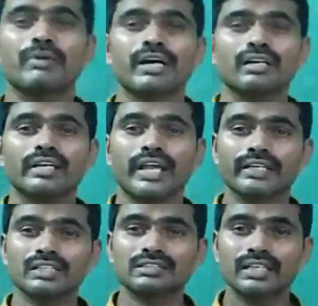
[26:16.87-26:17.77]

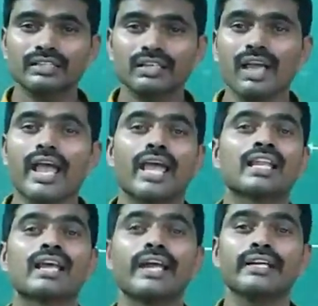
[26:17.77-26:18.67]
angles are
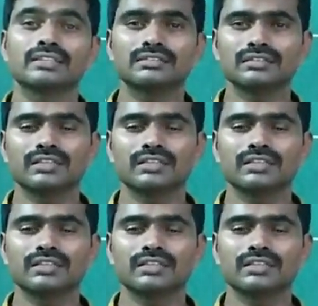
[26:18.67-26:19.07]
allied